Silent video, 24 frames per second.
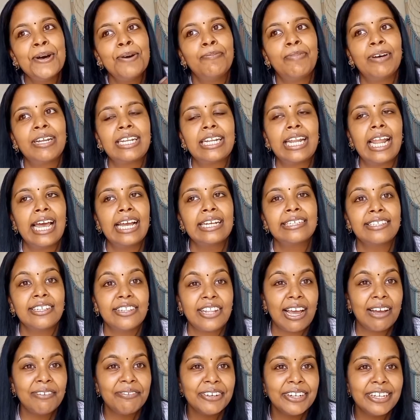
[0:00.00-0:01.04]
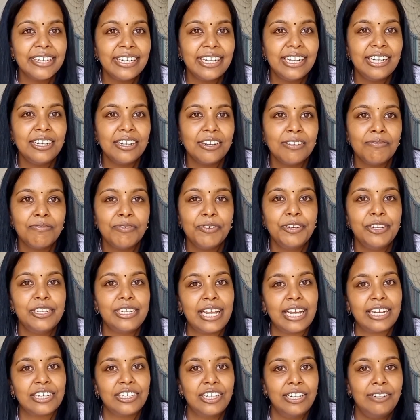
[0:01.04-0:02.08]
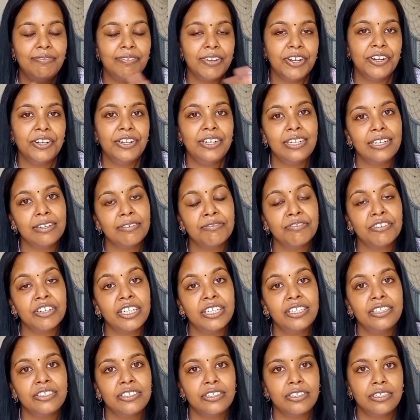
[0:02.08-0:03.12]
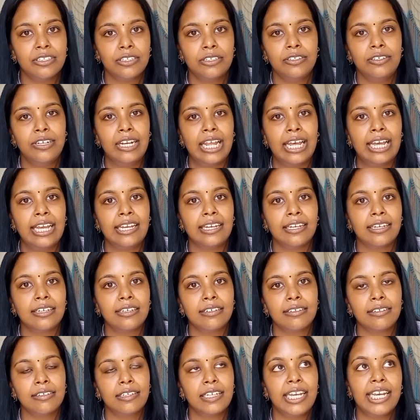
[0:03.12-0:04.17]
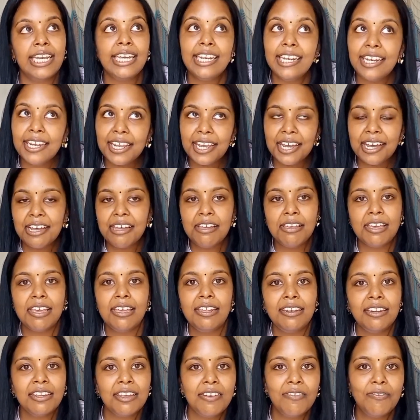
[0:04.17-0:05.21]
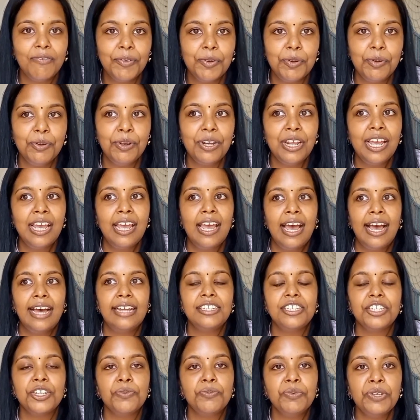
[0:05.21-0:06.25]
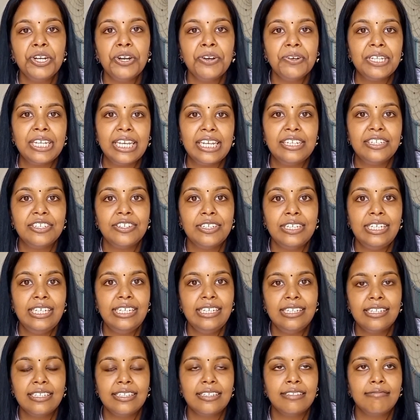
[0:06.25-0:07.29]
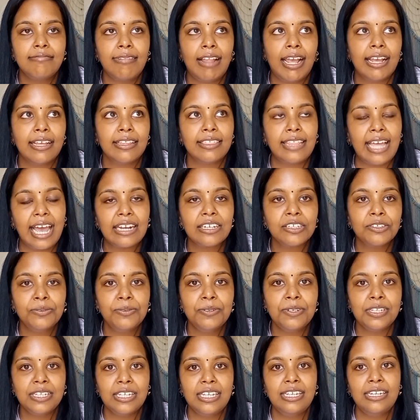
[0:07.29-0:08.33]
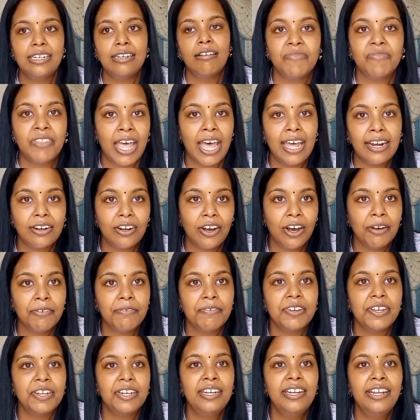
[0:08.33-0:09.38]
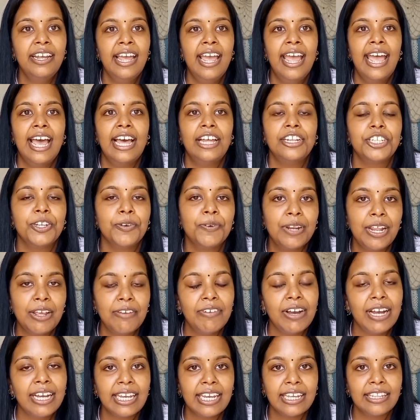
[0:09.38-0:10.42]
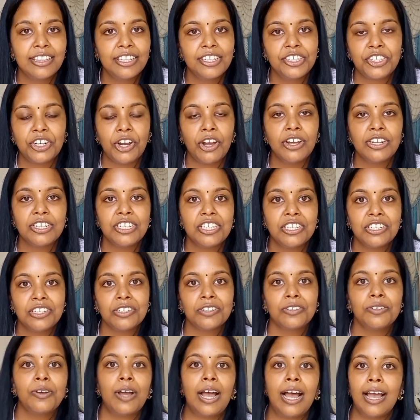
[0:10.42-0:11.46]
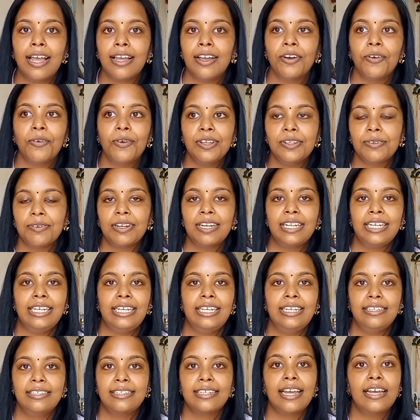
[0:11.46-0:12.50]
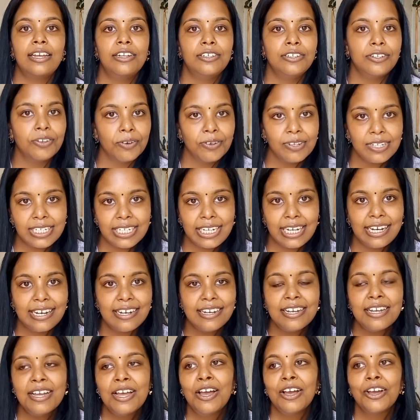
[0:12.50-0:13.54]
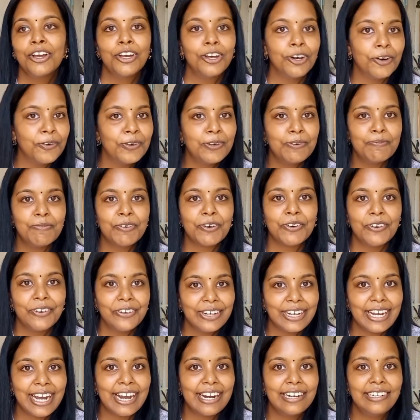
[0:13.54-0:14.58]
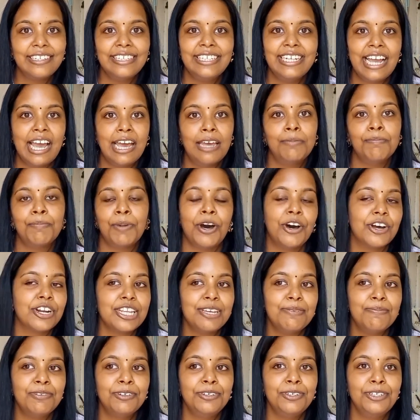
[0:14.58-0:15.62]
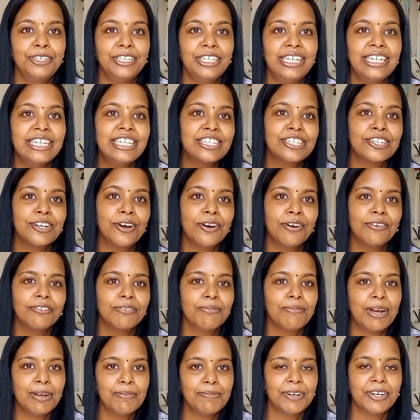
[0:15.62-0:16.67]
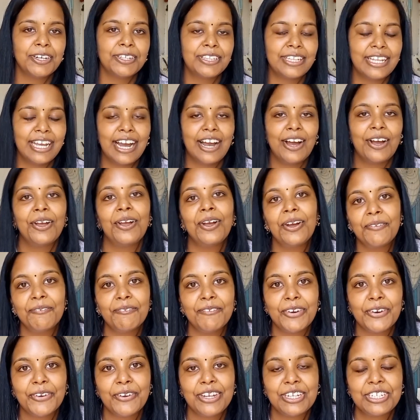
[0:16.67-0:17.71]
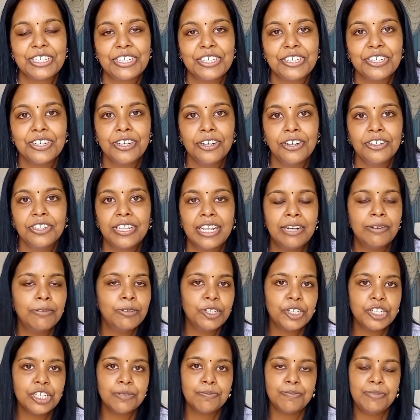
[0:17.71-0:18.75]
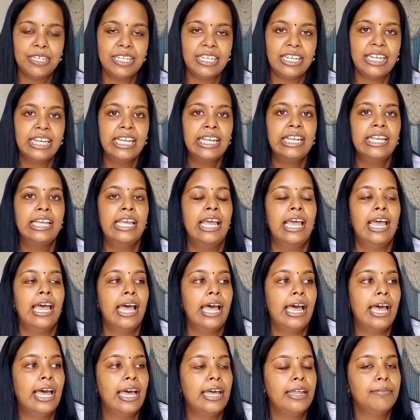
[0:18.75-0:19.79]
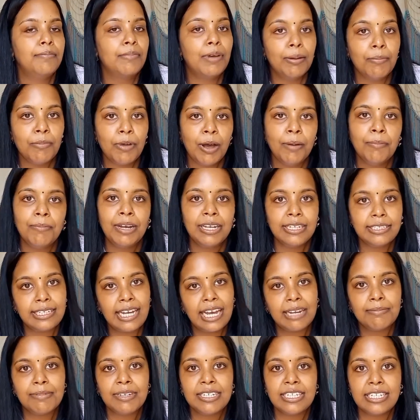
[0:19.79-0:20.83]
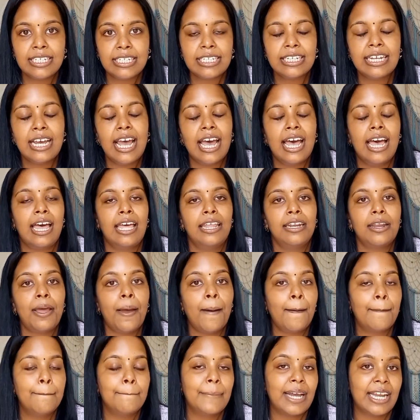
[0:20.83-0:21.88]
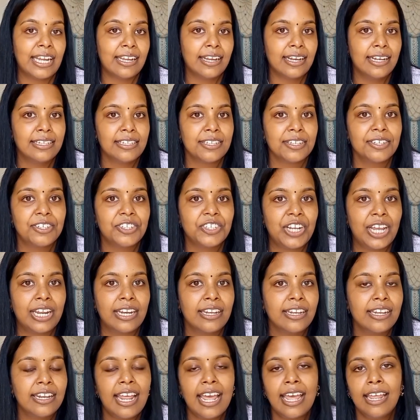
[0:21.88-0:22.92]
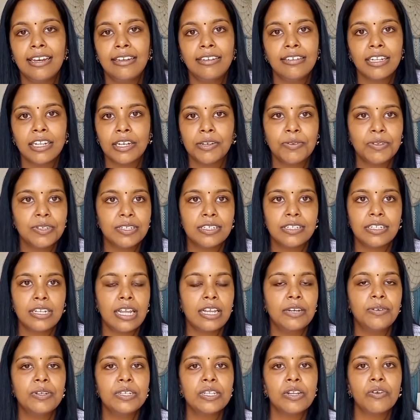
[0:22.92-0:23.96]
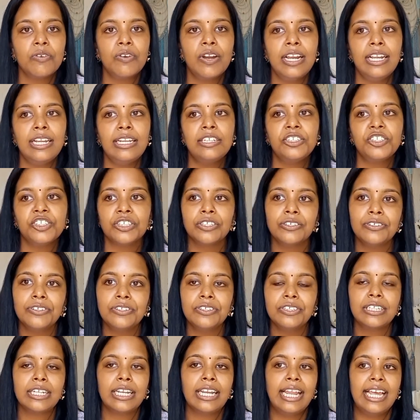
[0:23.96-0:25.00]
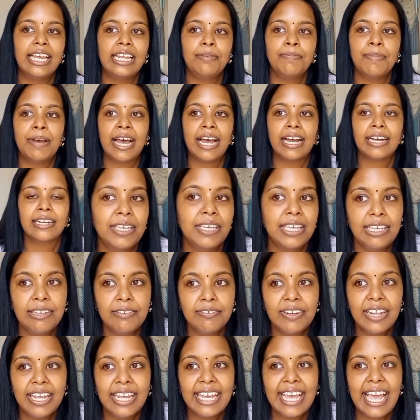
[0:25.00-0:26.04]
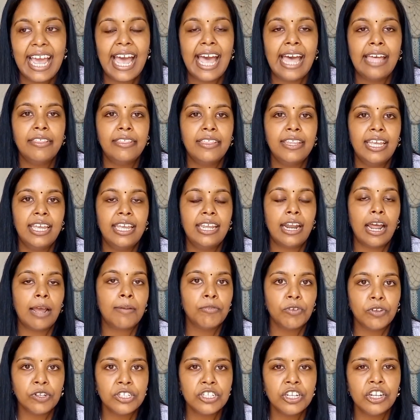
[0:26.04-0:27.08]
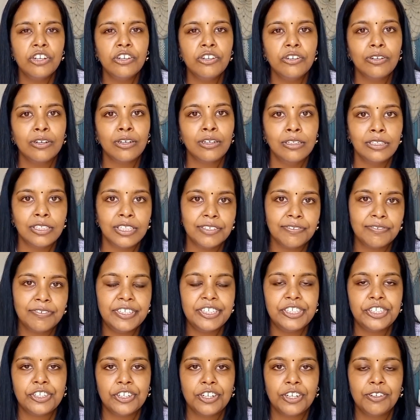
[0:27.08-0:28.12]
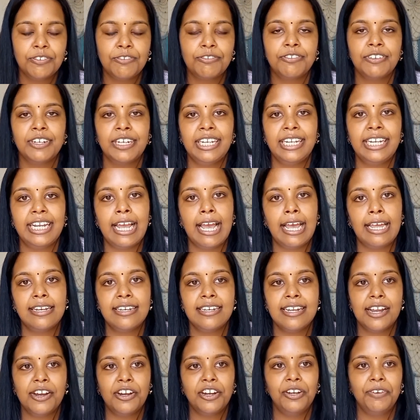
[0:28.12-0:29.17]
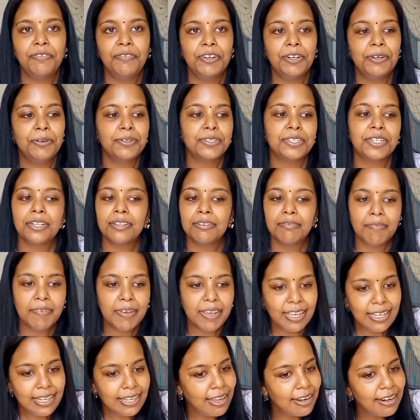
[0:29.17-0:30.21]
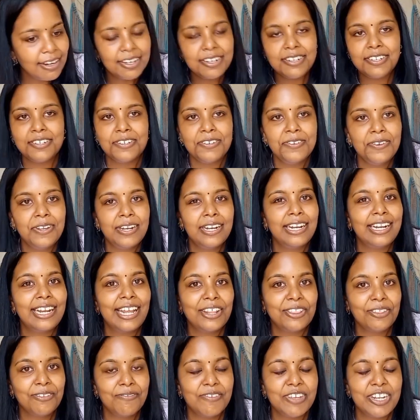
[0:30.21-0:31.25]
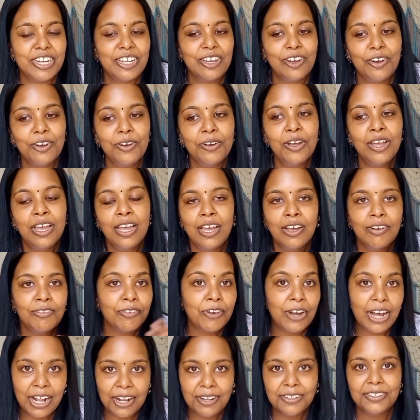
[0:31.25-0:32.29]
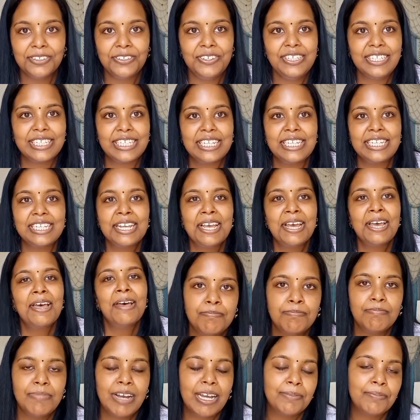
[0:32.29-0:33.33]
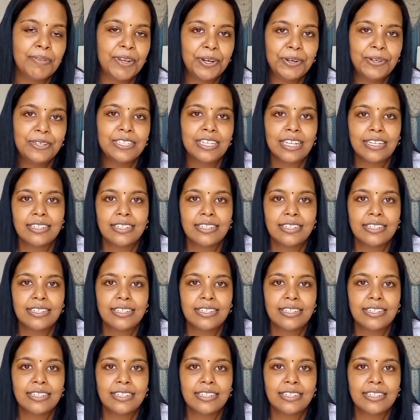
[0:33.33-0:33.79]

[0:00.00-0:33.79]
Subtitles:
But like, South African Indian food is actually very different to like Indian food, and so we don't get to eat like that cuisine that often. And so whenever I get the chance to, I always want to eat dosa, Goan prawn curry, and pani puri. So for my birthday, I requested to go. Then it was just me and my mom, my dad, my sister, and my cousin Shannon, and it was a really chilled, laid back evening. And then I'm also gluten-free, sugar-free, and dairy-free, which I'll get into in another video, for health reasons. My parents and